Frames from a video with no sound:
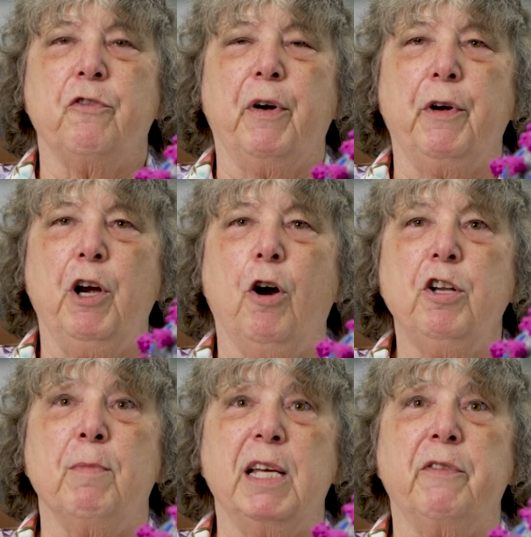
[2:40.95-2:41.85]
are very
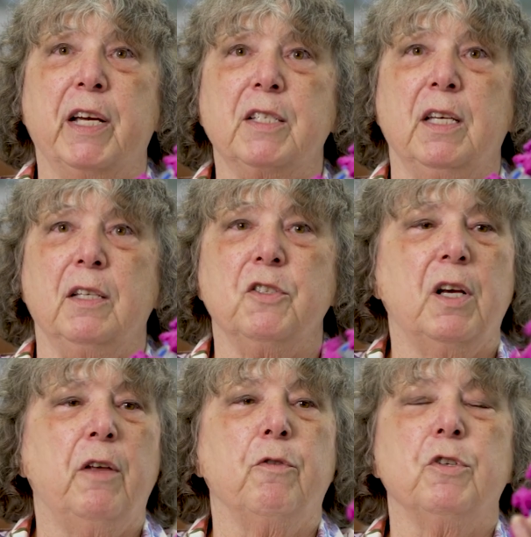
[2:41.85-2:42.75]
hard to make vaccines,
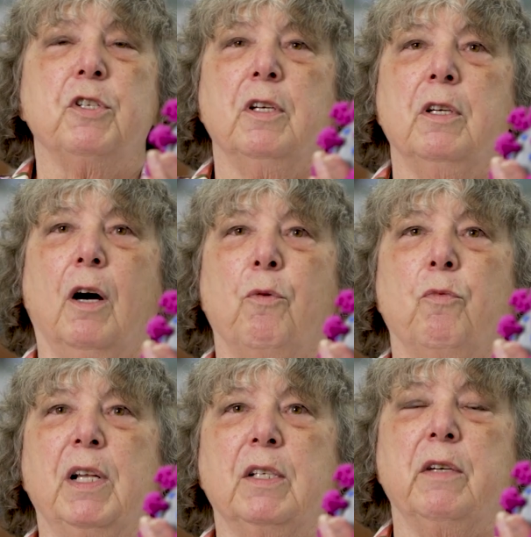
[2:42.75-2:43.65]
others are
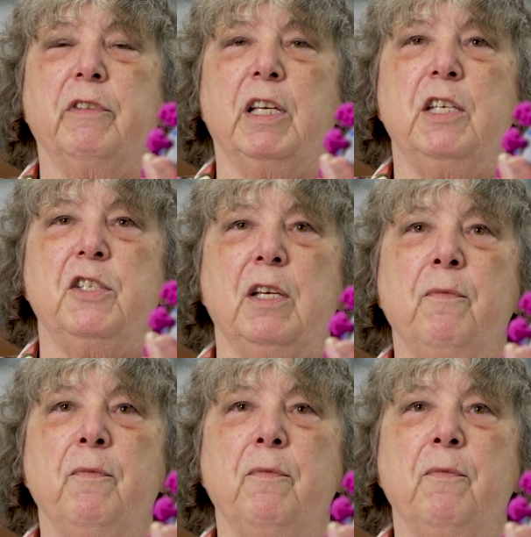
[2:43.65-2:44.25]
relatively easy.